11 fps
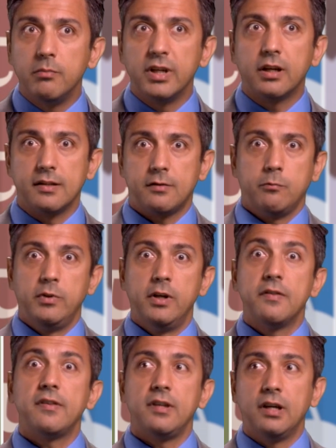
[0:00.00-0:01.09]
because we
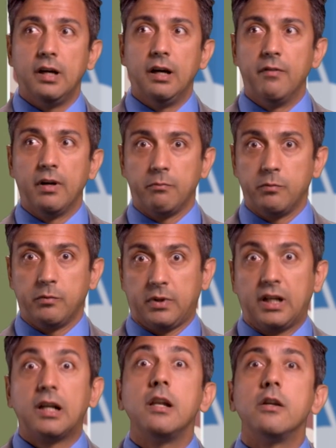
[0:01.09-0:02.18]
don't see a
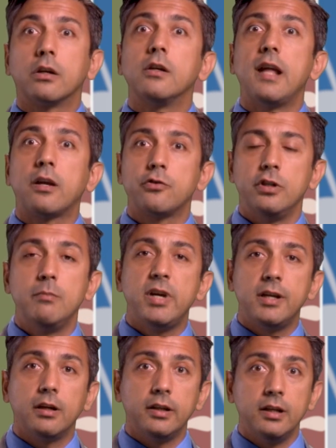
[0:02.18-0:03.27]
clear connection
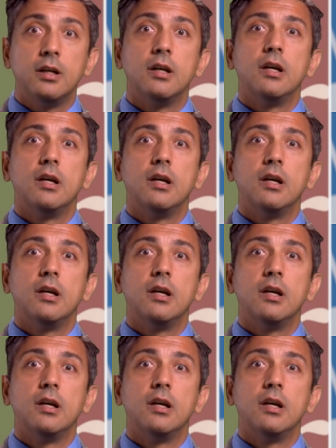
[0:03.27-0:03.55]
immediately.